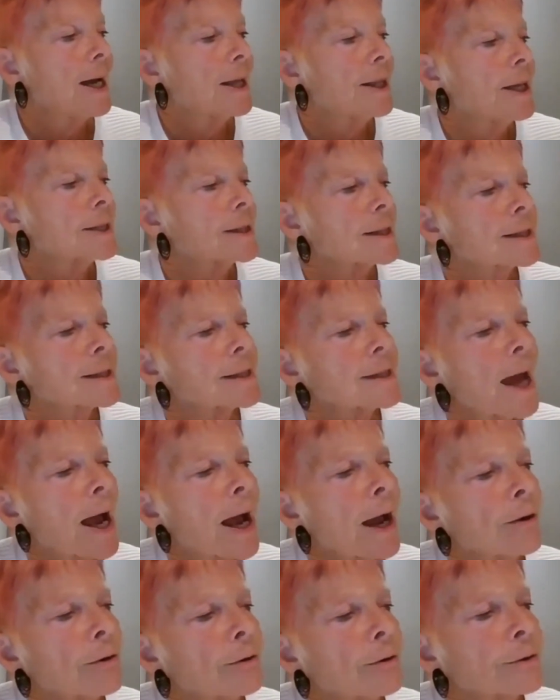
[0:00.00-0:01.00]
There's a
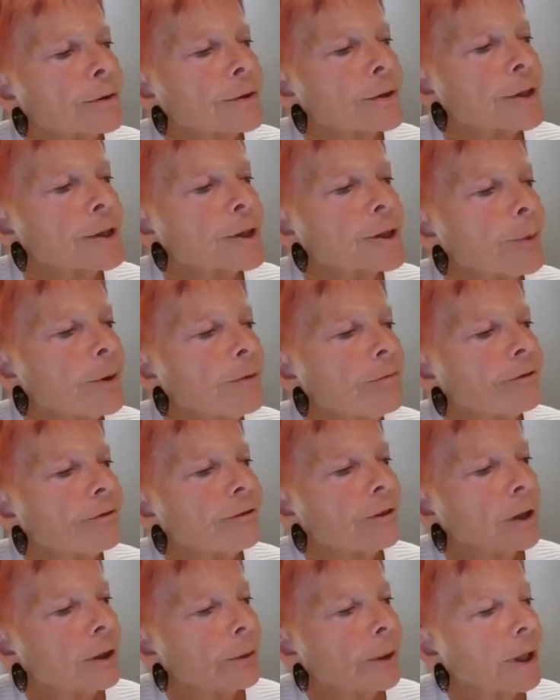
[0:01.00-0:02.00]
sound that's been
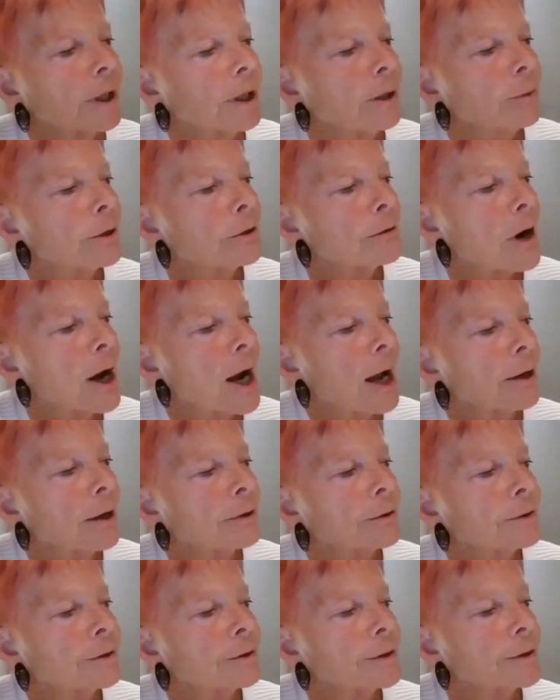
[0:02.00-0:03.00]
following him
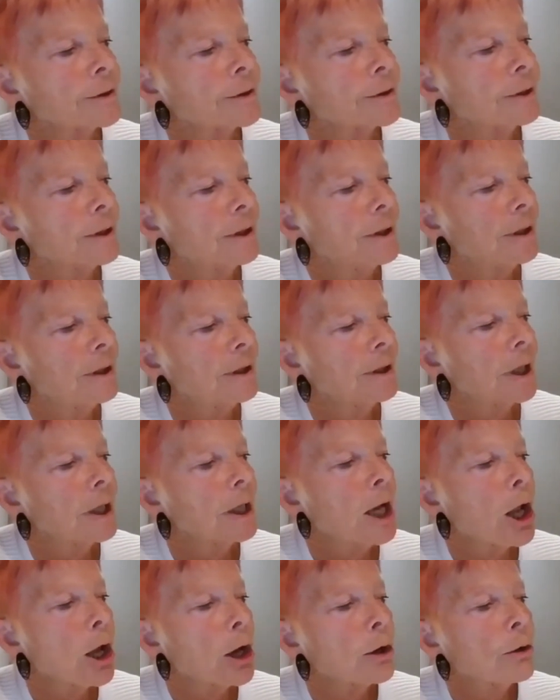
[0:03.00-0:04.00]
around, a
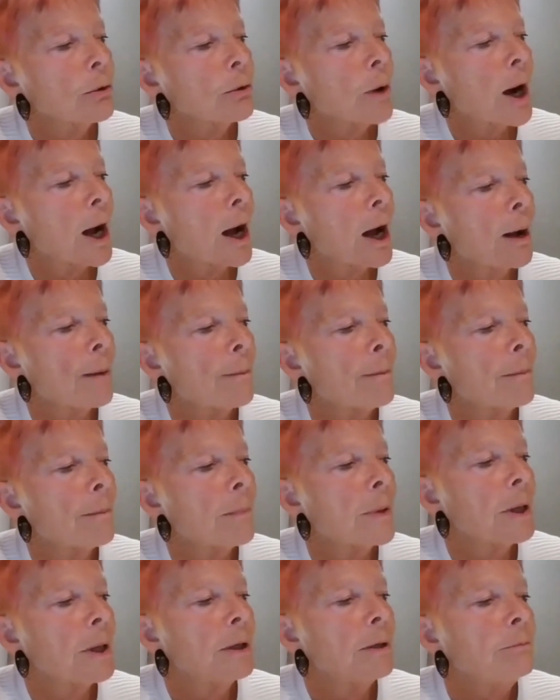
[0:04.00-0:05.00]
low hum
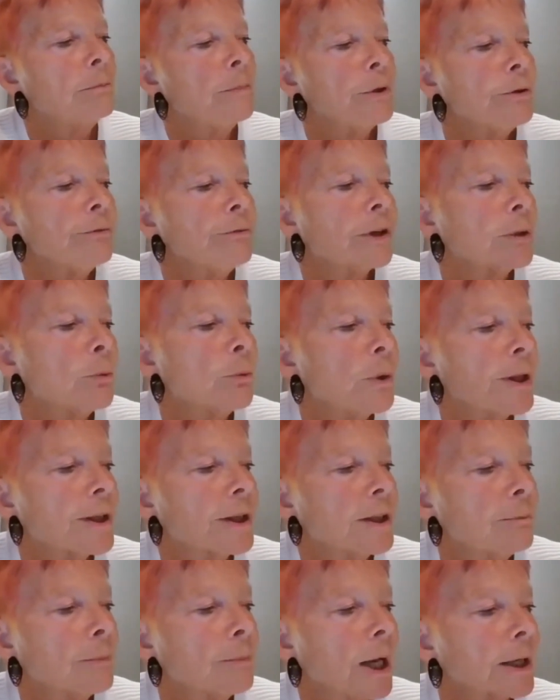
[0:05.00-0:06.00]
moving with
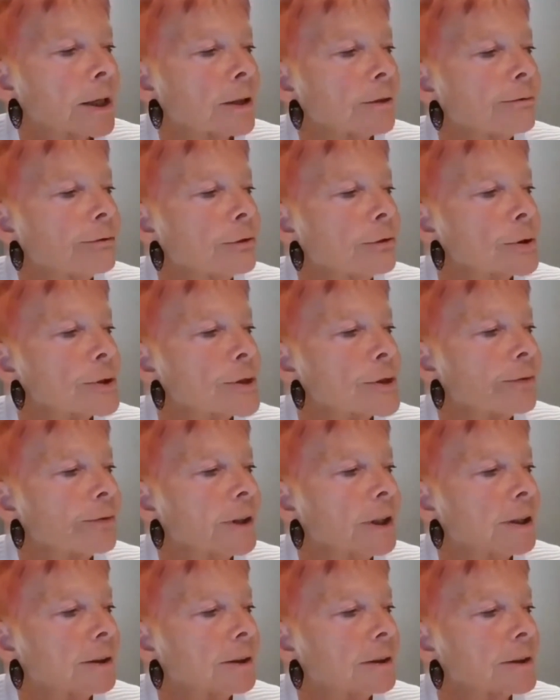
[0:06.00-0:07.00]
him like a force
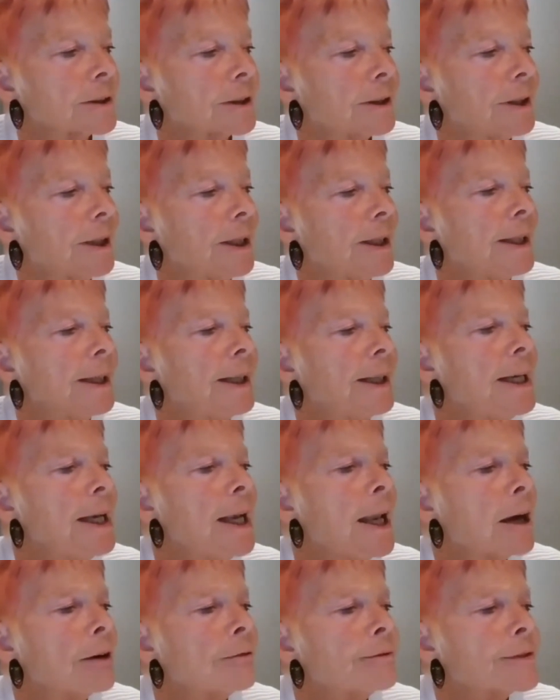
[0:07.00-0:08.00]
field. He
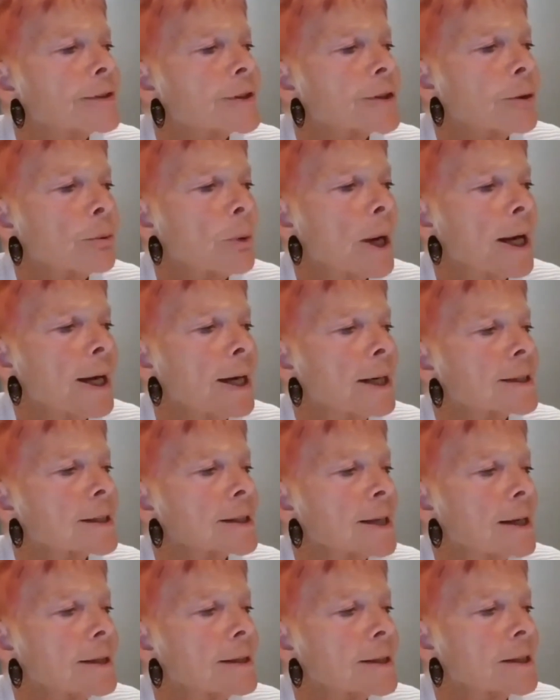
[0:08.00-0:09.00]
loves the way it
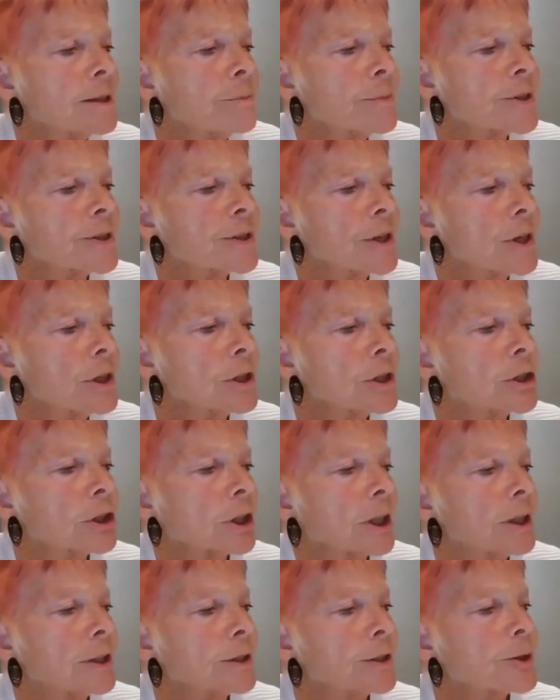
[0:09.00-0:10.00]
sends him
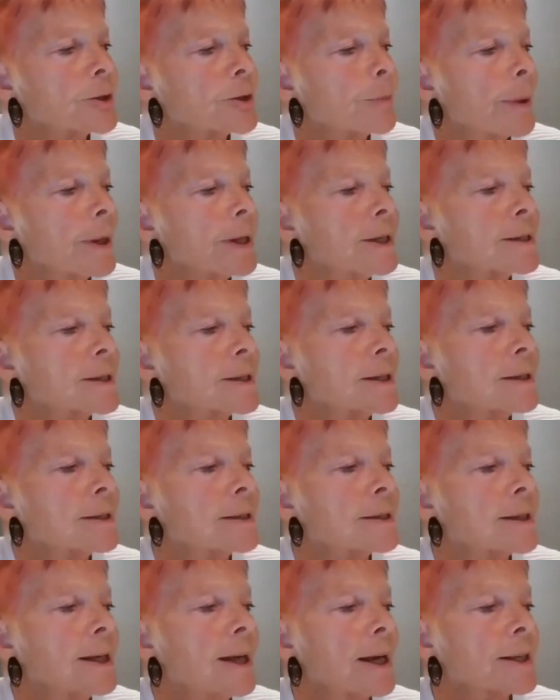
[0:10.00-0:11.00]
surging into
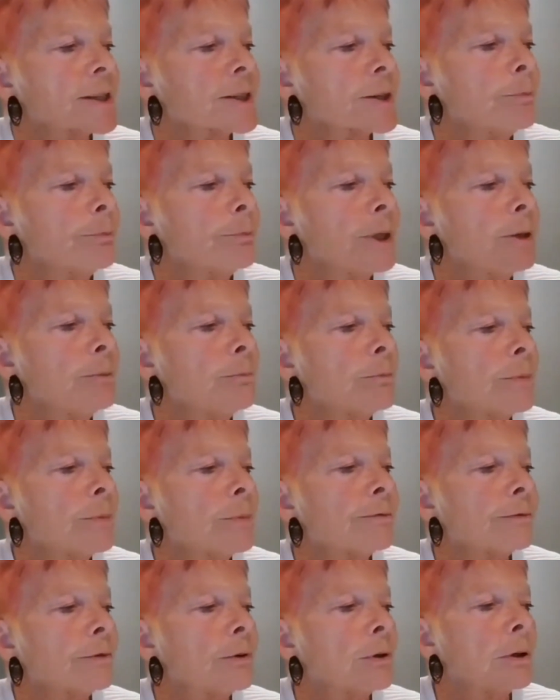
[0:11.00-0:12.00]
spaces he hasn't been
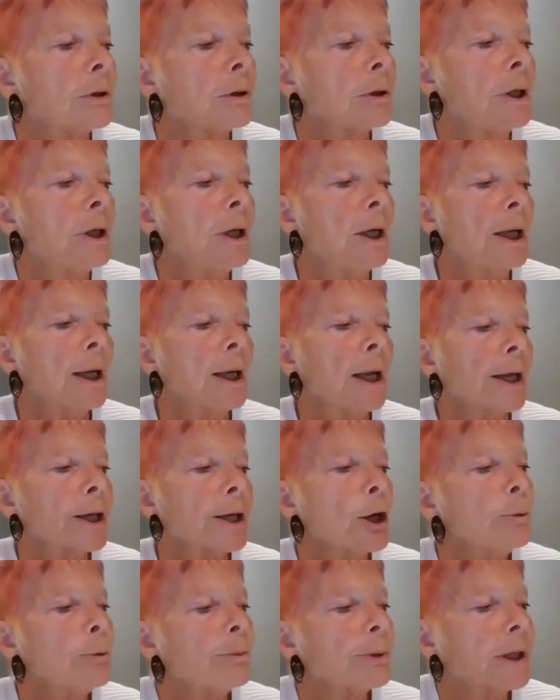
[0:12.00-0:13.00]
before, like
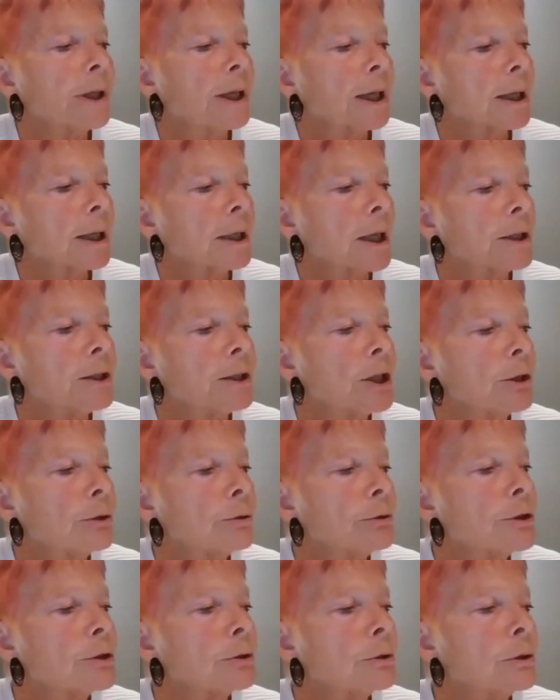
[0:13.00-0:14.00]
opening an
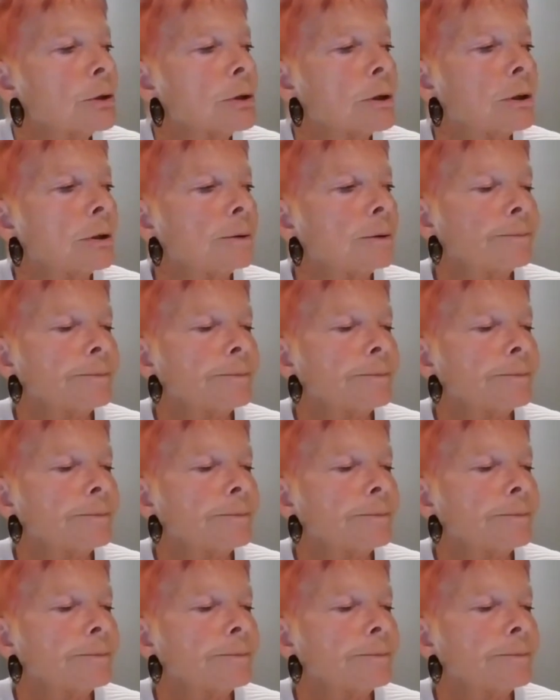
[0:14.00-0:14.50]
unknown door.